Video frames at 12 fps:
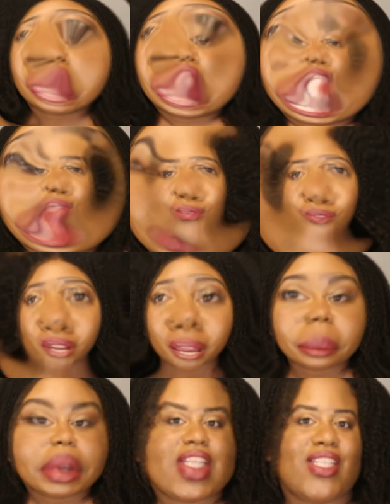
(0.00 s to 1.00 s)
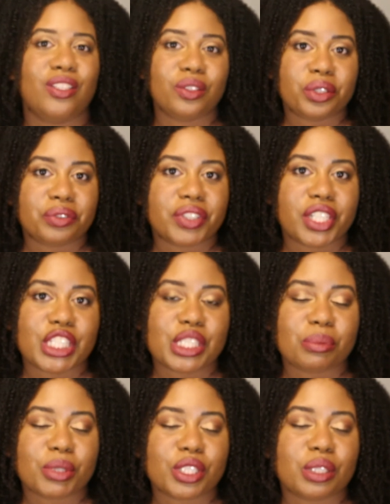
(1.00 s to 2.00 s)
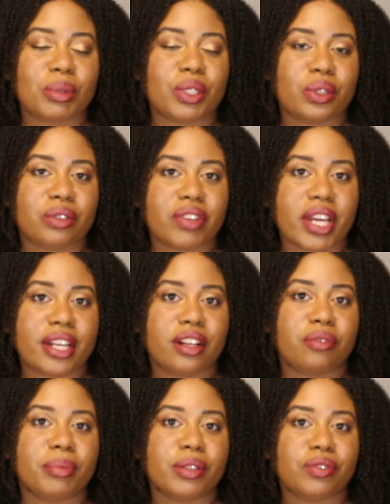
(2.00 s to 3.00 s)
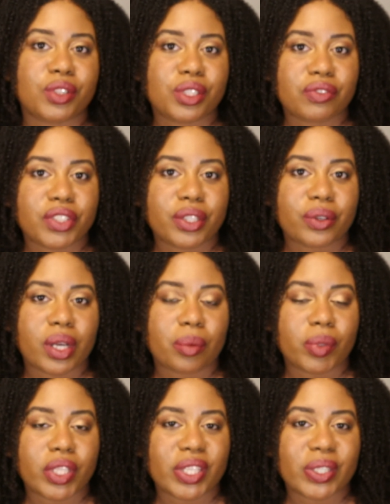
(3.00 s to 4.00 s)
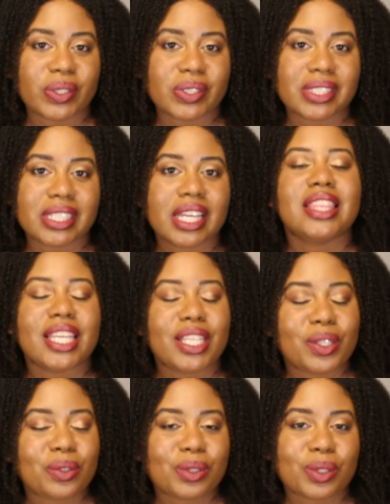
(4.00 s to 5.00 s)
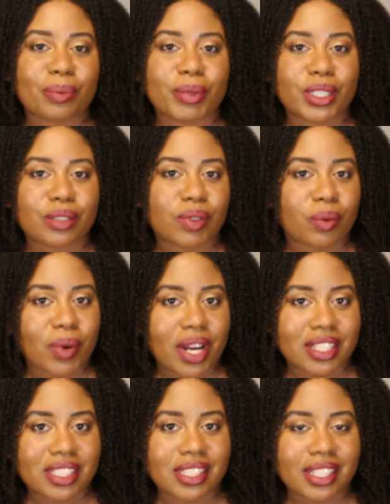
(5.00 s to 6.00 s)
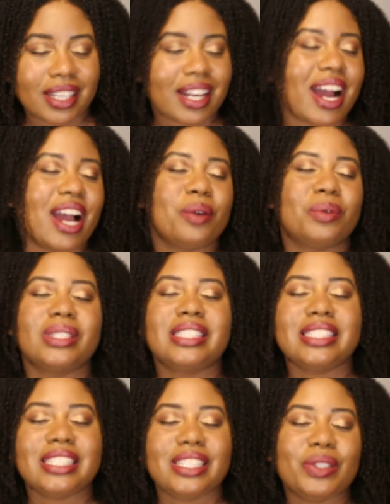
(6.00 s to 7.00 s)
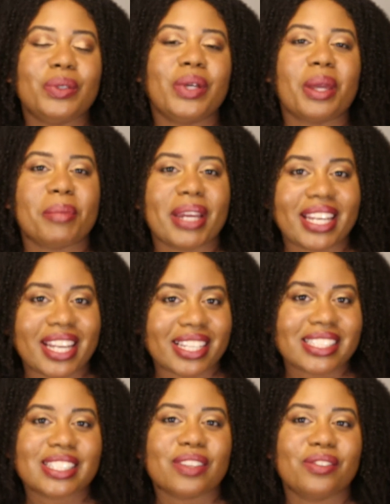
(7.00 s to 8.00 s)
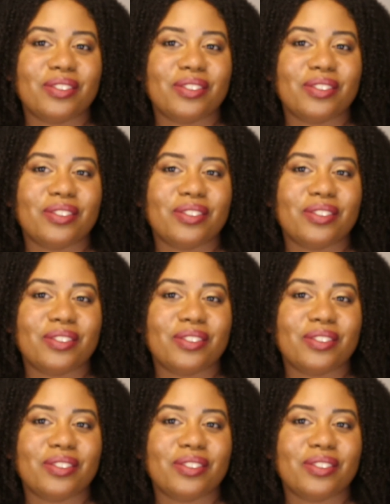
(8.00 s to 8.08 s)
Subscribe and hit the notification bell to be notified of my future video uploads. Thank you so much for watching. I will see you in my next